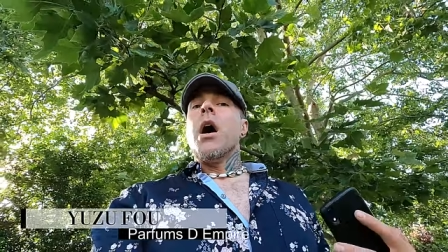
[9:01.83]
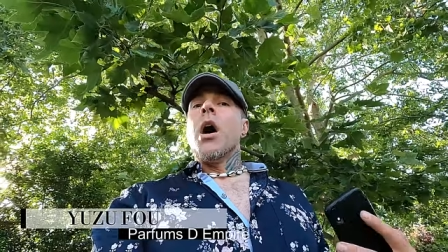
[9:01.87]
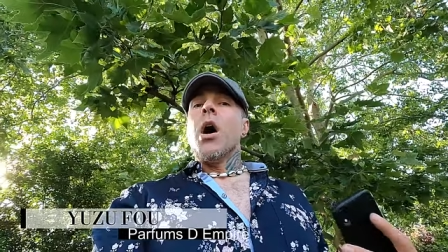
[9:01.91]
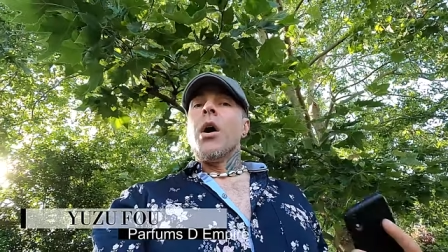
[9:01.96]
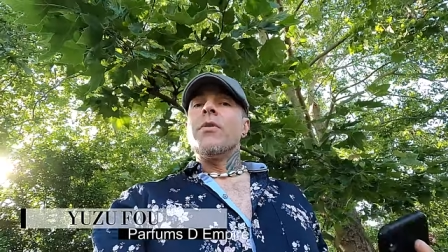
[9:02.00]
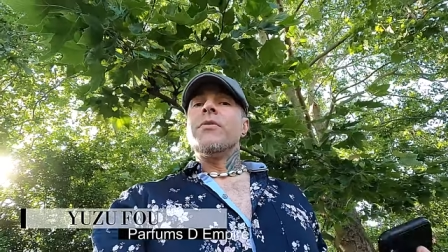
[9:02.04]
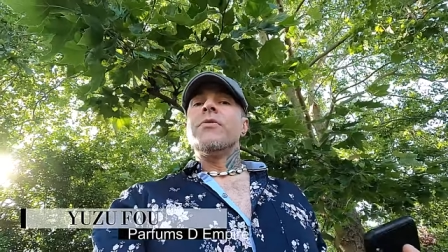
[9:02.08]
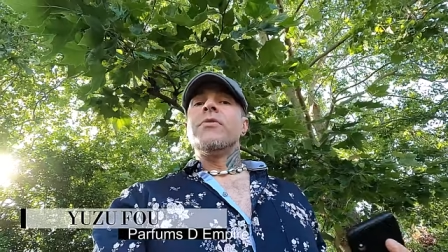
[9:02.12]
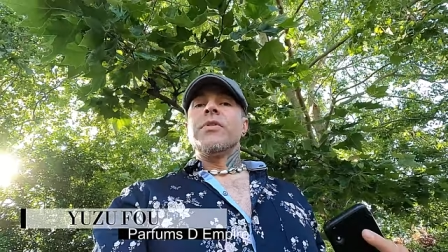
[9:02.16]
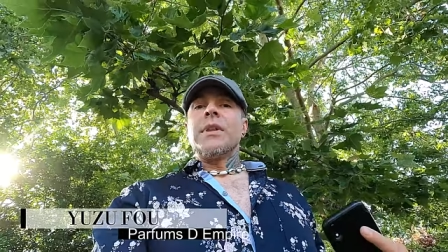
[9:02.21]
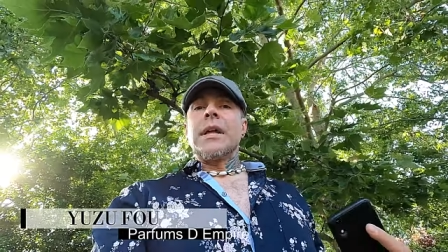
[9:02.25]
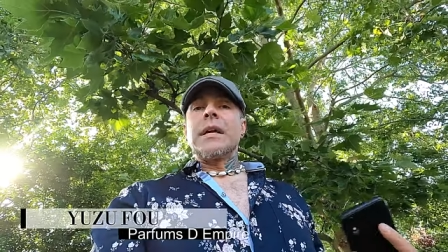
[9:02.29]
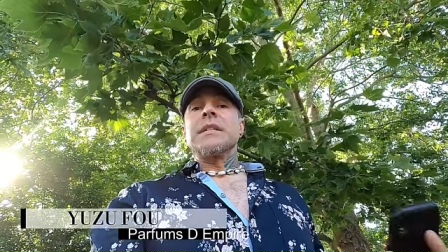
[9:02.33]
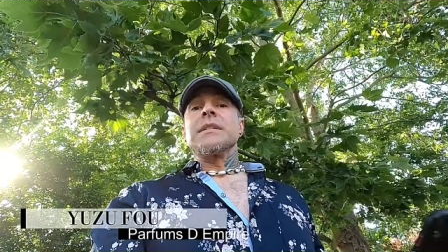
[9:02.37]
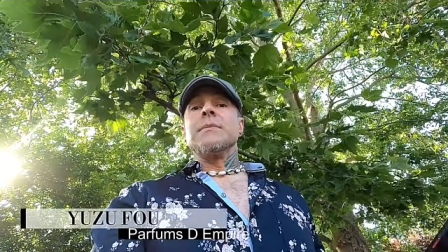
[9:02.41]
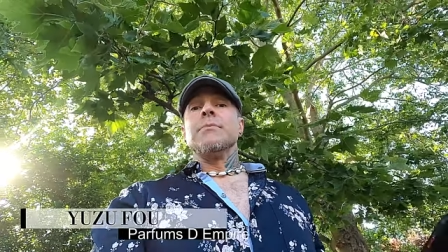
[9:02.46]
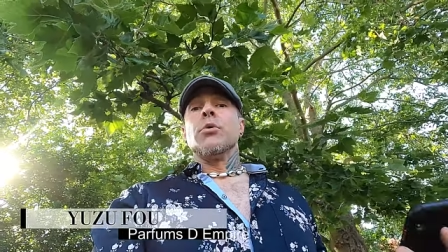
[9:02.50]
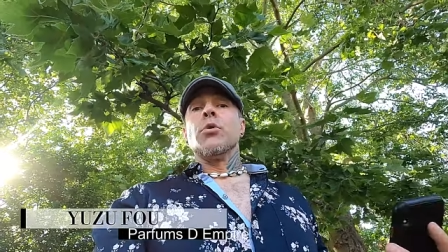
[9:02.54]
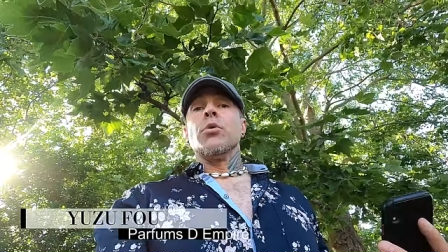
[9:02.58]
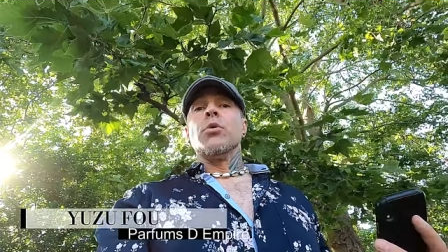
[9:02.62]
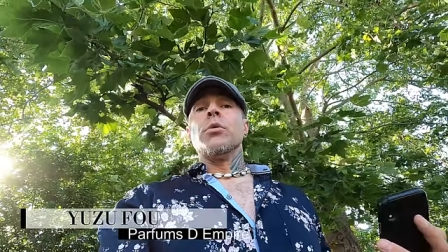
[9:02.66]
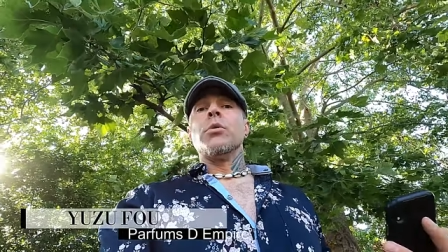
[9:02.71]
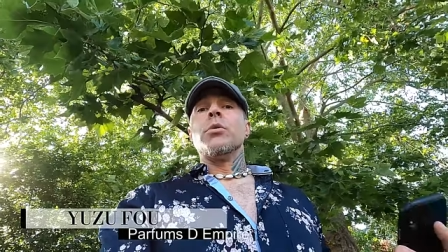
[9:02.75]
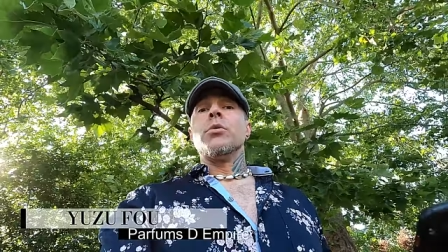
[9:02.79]
of
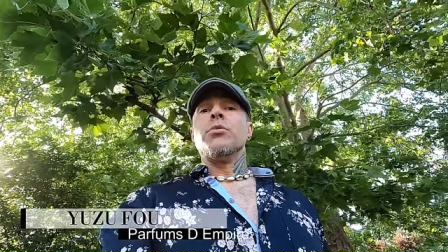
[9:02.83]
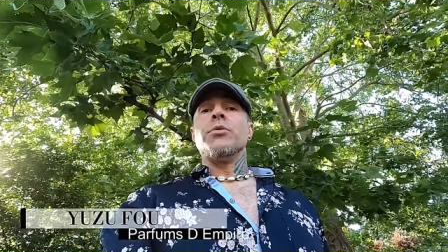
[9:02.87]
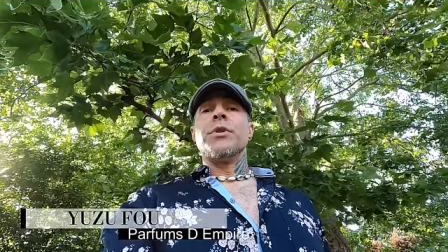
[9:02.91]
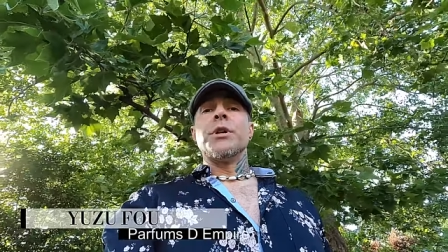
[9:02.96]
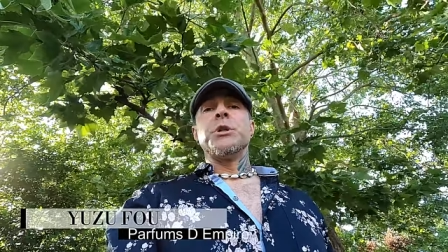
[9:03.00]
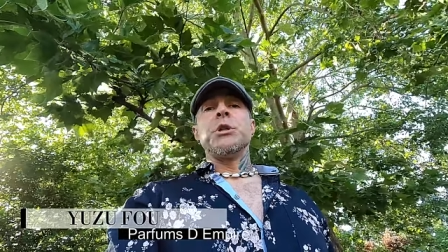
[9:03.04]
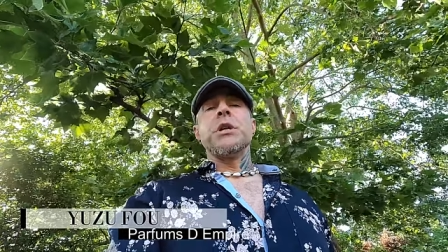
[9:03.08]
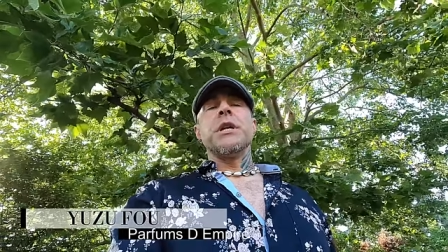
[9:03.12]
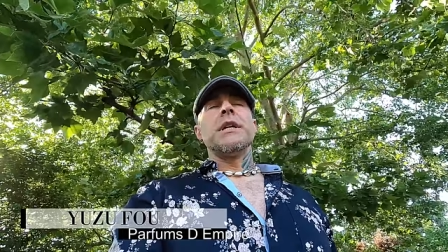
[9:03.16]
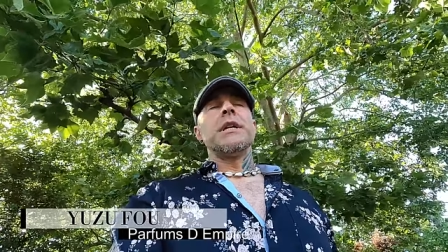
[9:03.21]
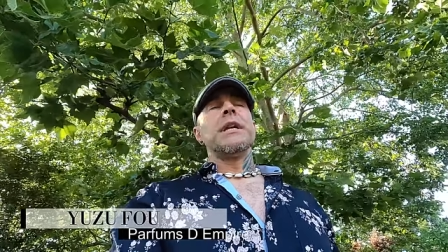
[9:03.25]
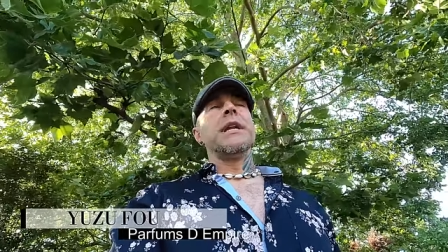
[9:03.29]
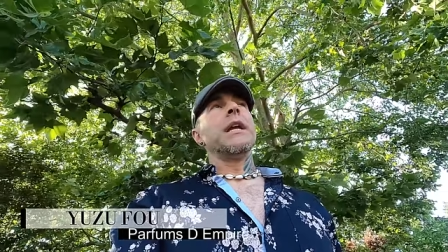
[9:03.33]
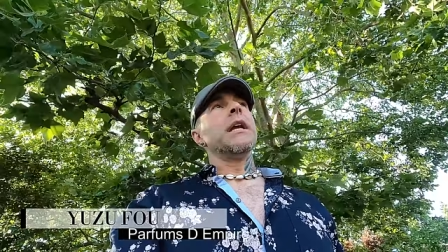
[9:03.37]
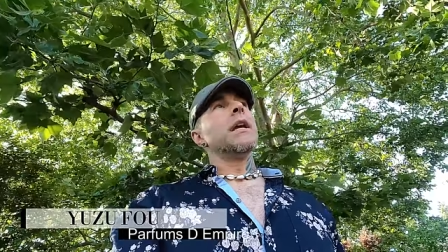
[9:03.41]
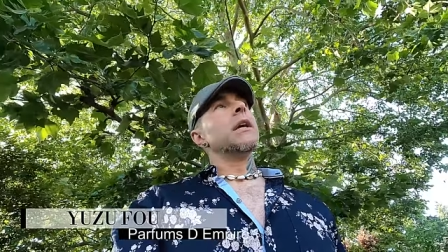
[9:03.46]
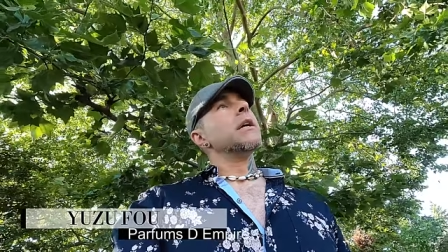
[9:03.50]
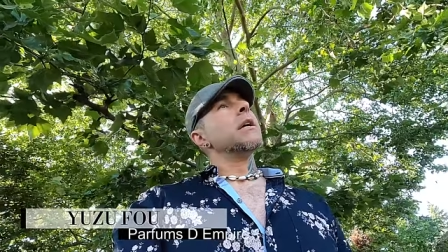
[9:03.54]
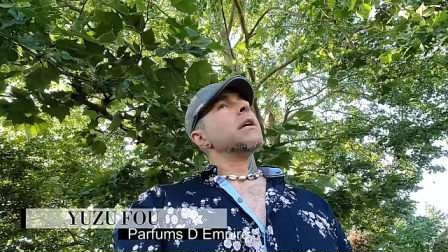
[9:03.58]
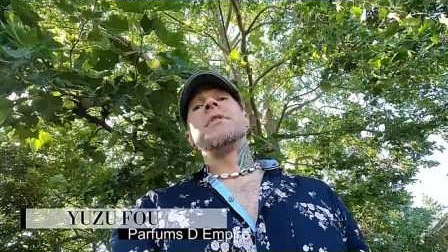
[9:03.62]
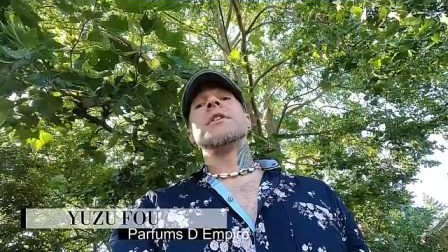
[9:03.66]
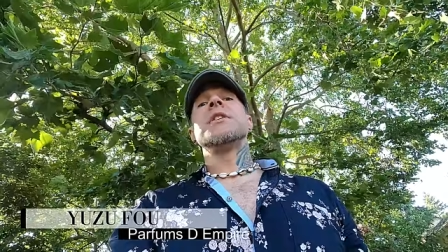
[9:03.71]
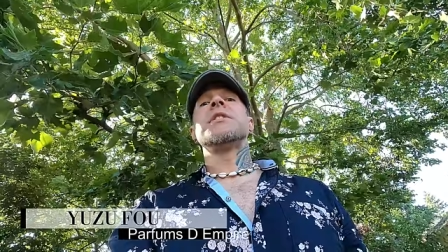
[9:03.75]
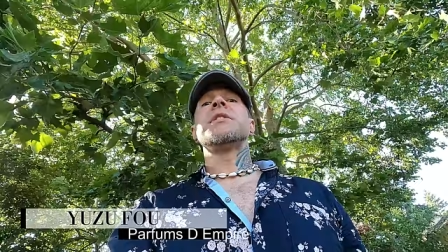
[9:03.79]
flexible rigidity.
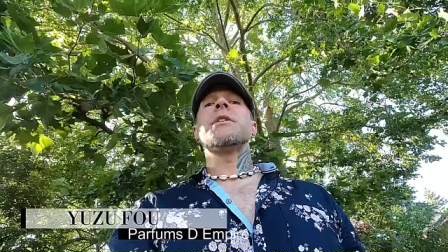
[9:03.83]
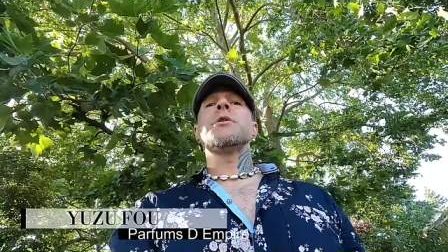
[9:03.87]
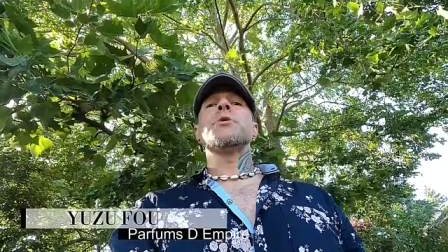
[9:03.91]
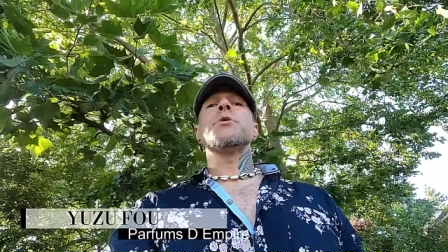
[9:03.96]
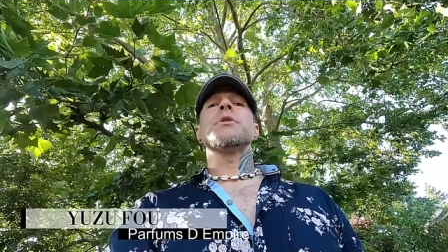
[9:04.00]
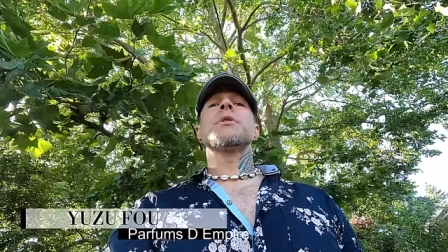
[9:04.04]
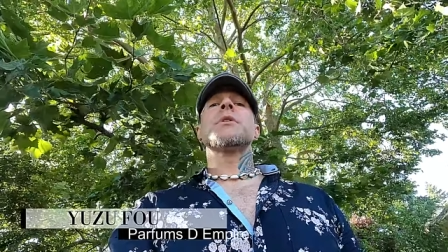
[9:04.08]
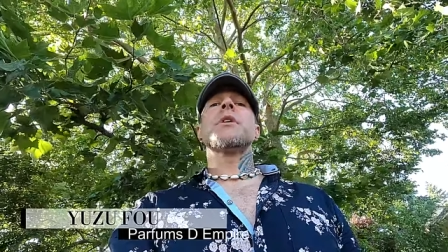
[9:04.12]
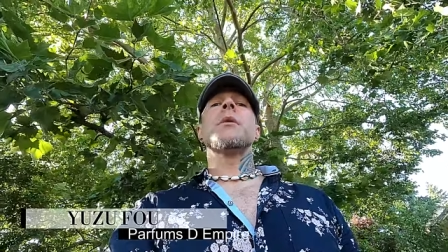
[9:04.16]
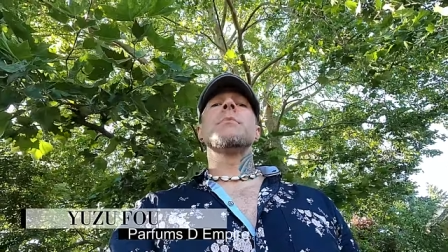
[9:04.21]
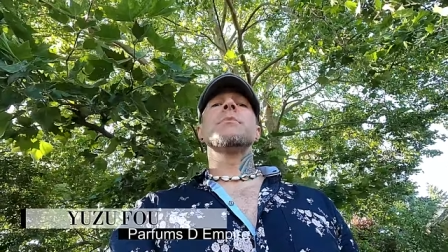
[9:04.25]
The citrus